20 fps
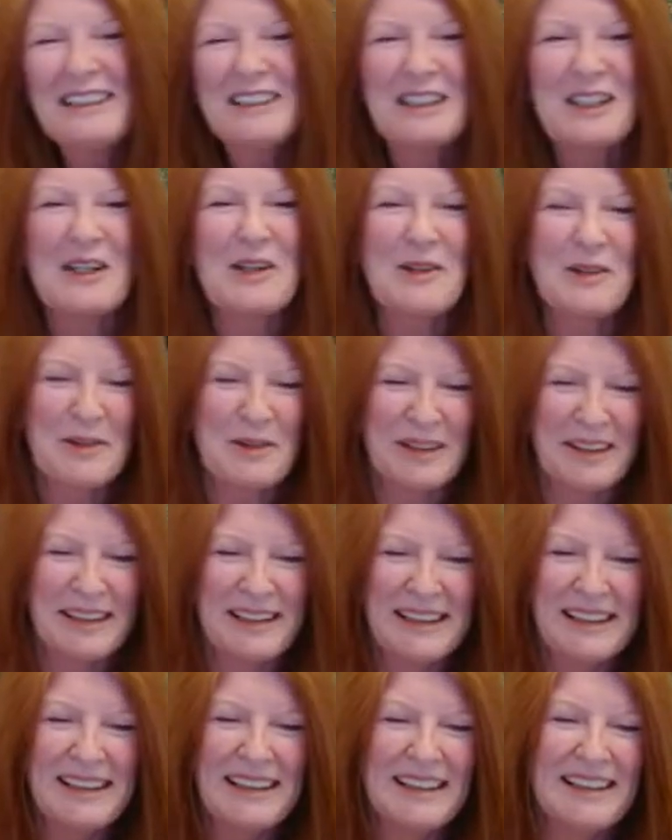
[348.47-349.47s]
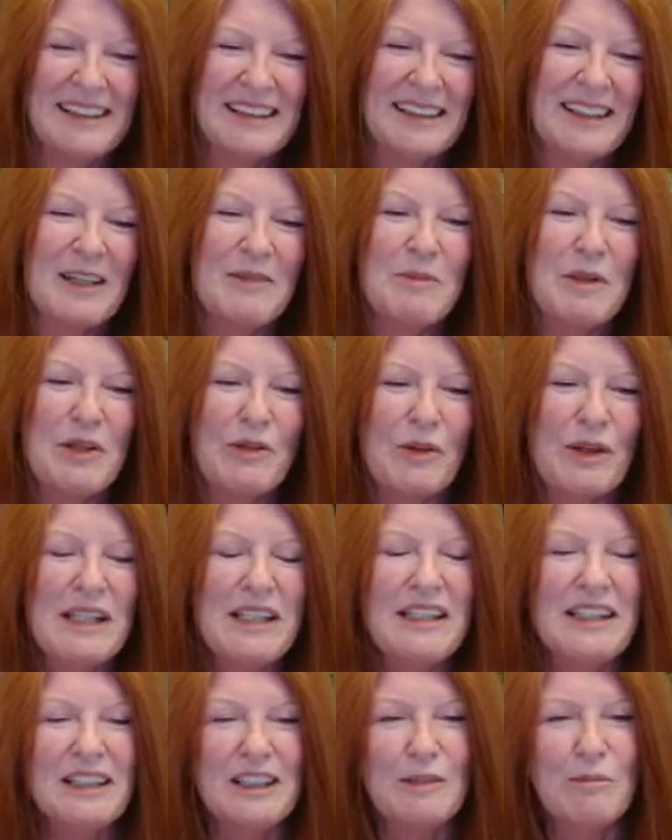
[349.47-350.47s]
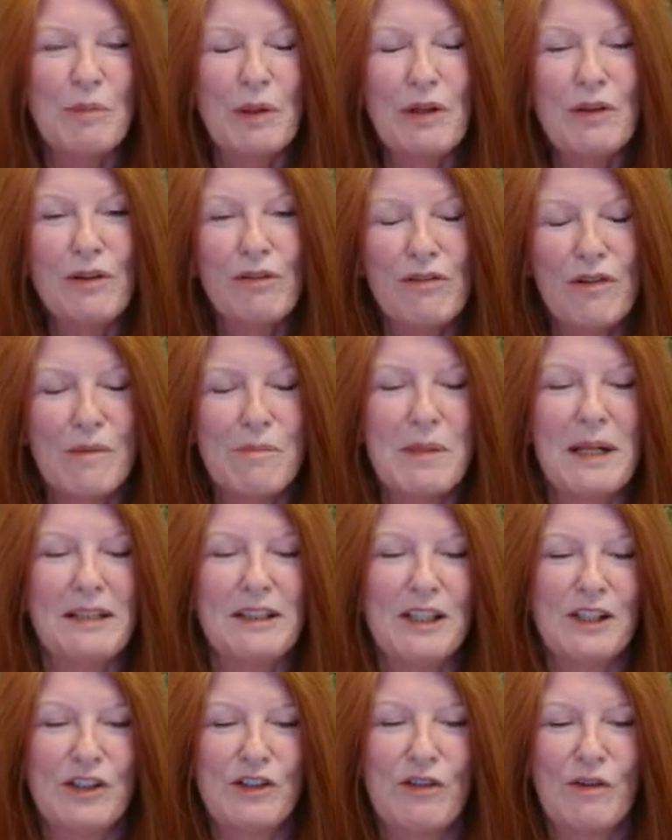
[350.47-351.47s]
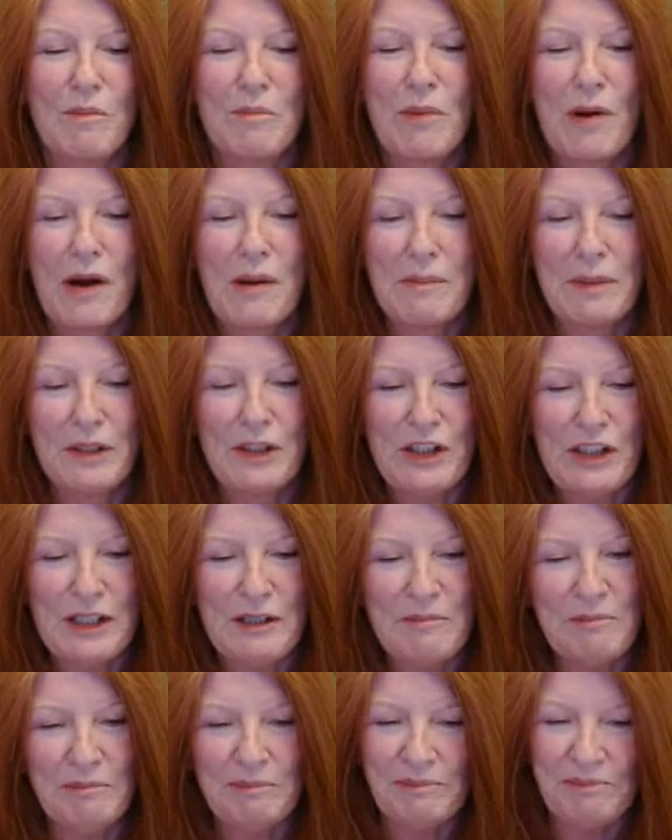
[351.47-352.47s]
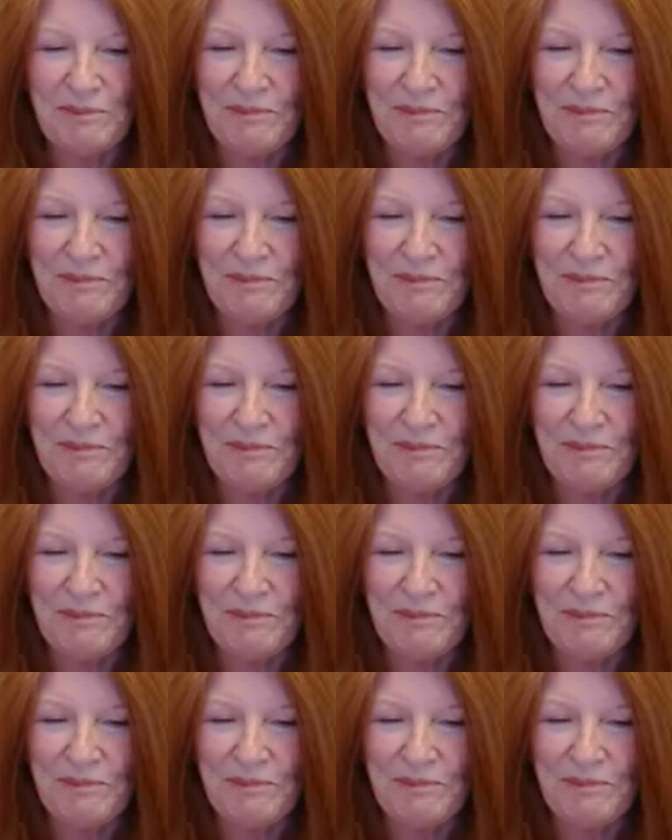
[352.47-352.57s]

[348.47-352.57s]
So let me read this beautiful message from Babaji.